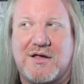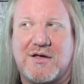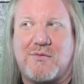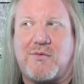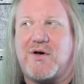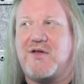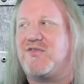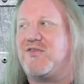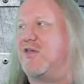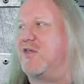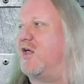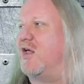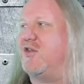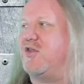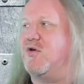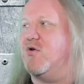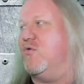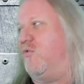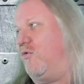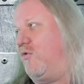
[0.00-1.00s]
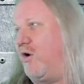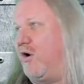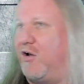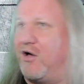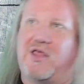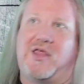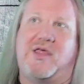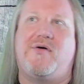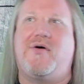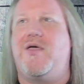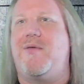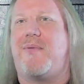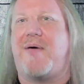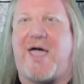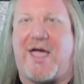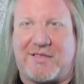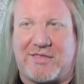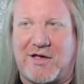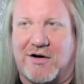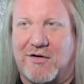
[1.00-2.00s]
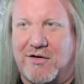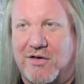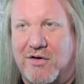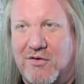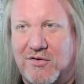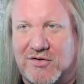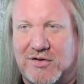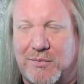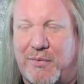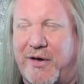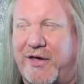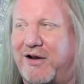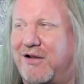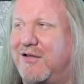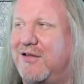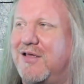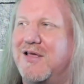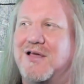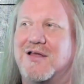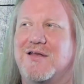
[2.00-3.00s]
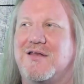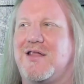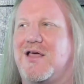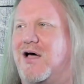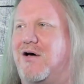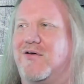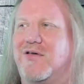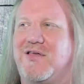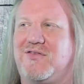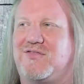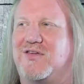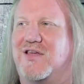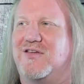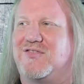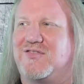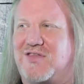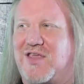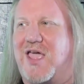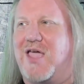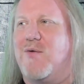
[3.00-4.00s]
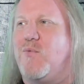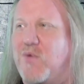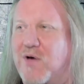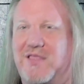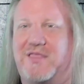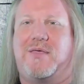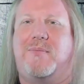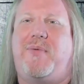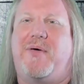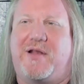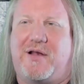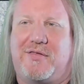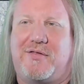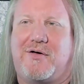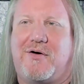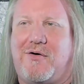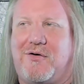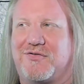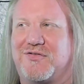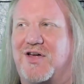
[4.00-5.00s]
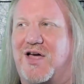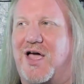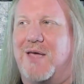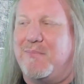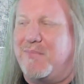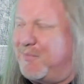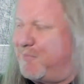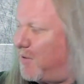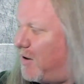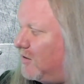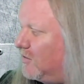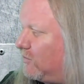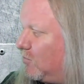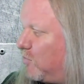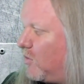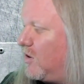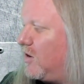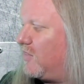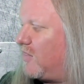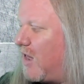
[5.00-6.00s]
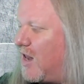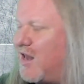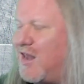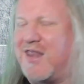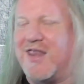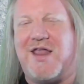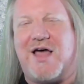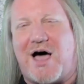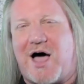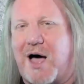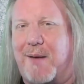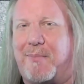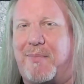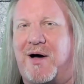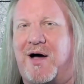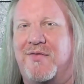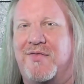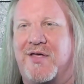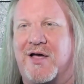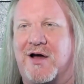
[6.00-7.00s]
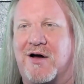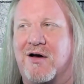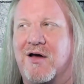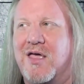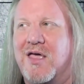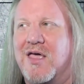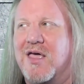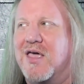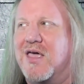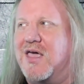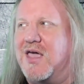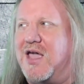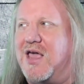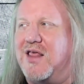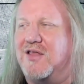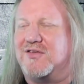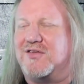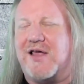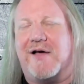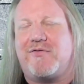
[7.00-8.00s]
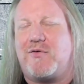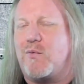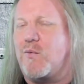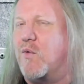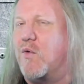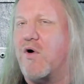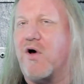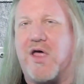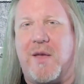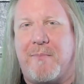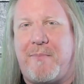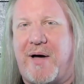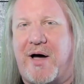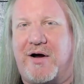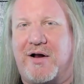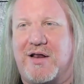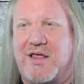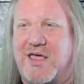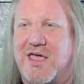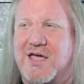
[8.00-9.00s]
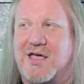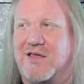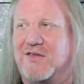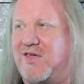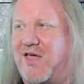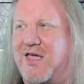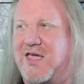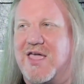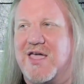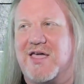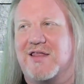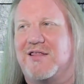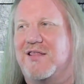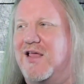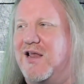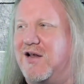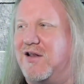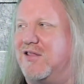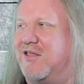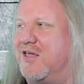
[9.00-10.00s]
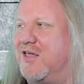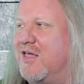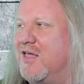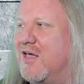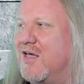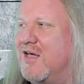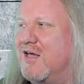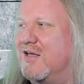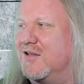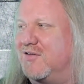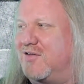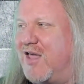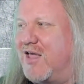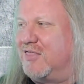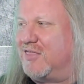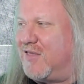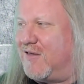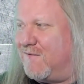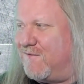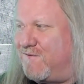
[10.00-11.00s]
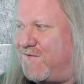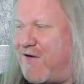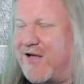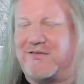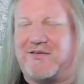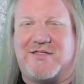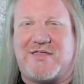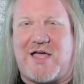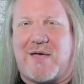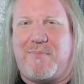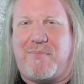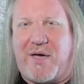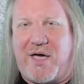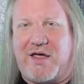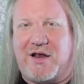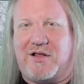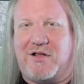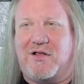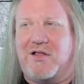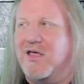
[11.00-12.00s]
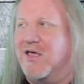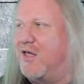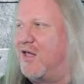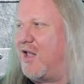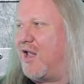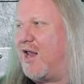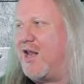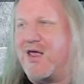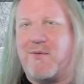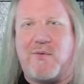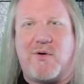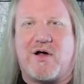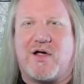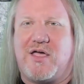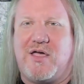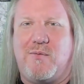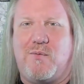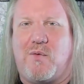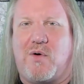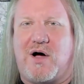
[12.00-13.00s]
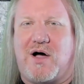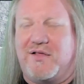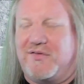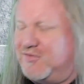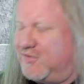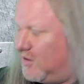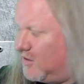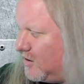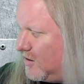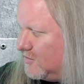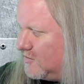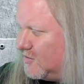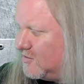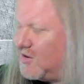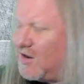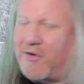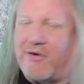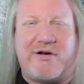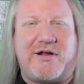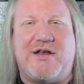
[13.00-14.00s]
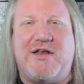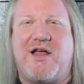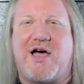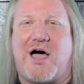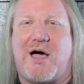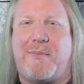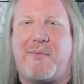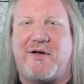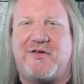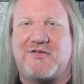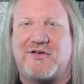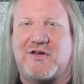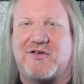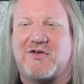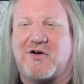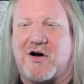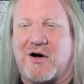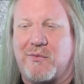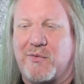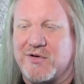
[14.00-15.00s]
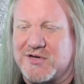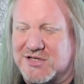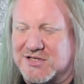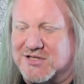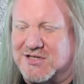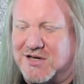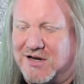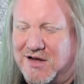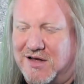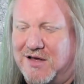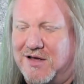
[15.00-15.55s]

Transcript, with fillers: What is he going to do? Run all the way back there and use the pedal? No, he's going to stay with the pedal the whole time. But by putting that knob on there, he doesn't have to worry about it. He can take, he can literally take the effect of that pedal anywhere he wants because it's now on a knob on his guitar, which is